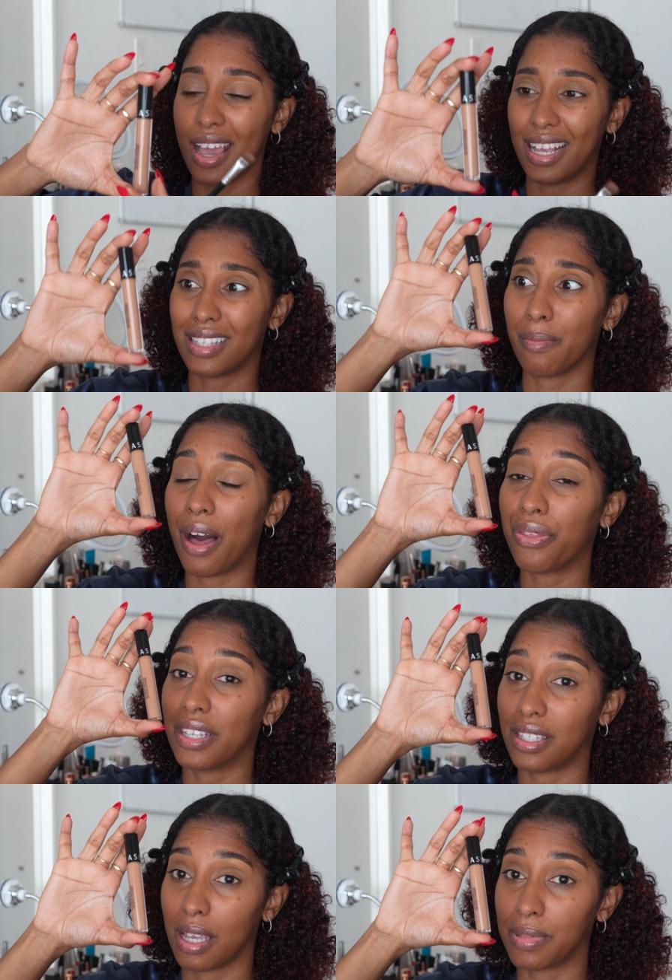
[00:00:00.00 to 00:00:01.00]
It's about the
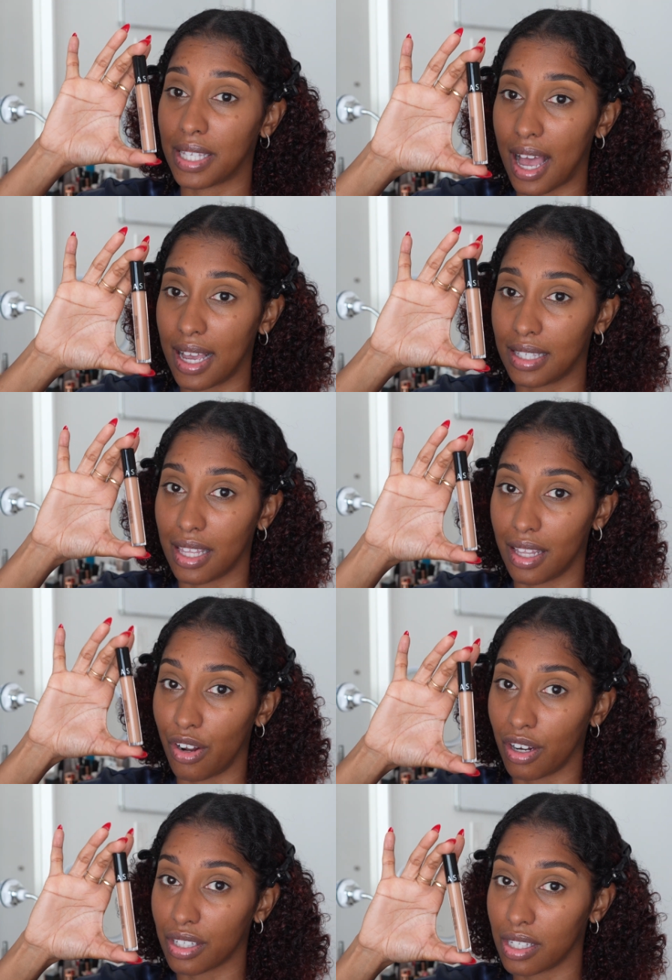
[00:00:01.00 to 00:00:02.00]
same size, and the
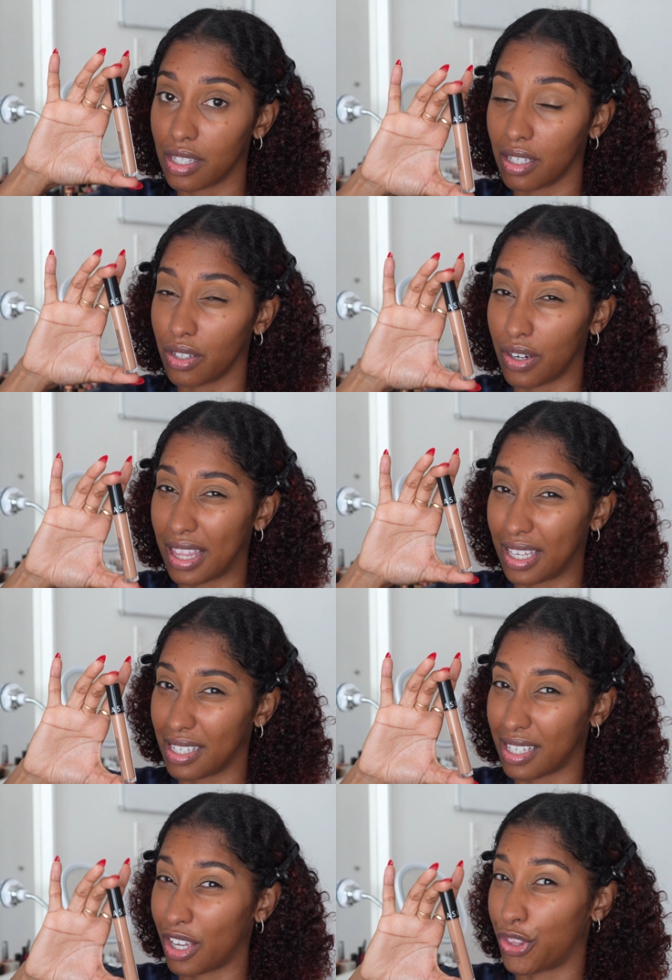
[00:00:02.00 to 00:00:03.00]
Nars Concealer, I think,
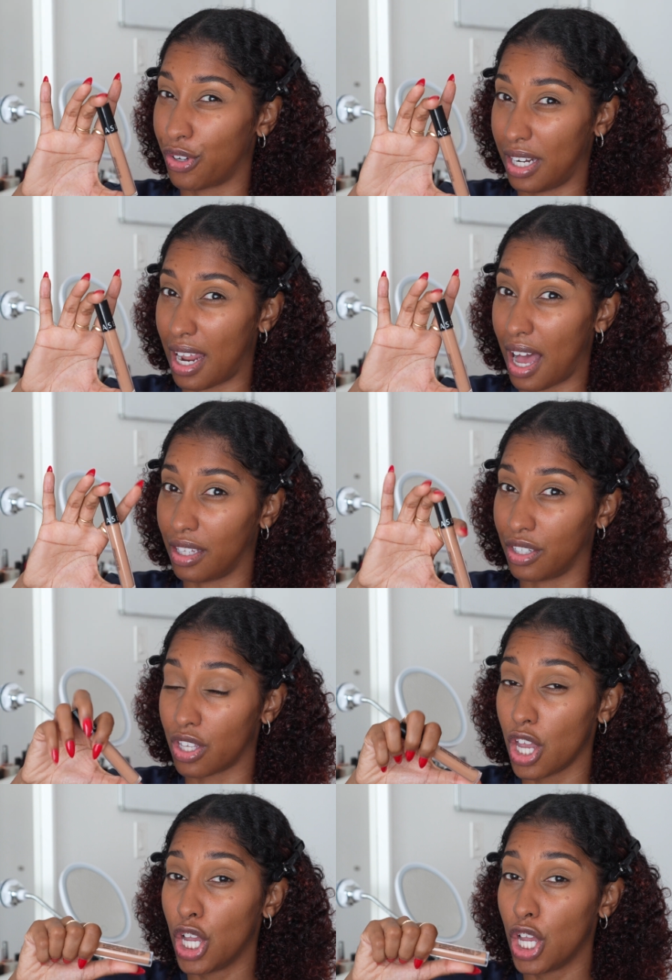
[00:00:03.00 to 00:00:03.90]
is like $30.